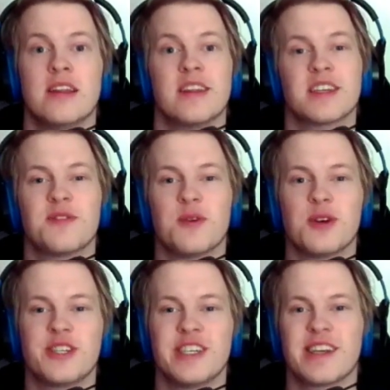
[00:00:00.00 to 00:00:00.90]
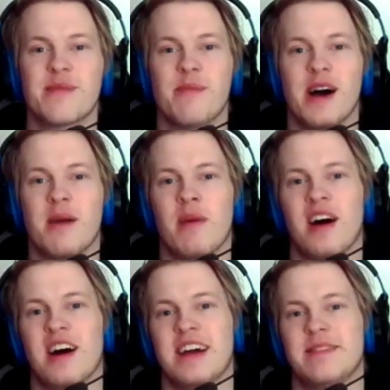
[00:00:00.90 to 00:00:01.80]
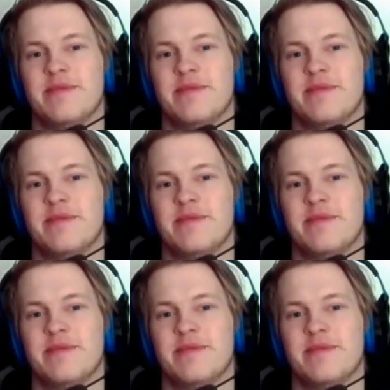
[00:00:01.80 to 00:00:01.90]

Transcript: Thanks for watching, bye bye.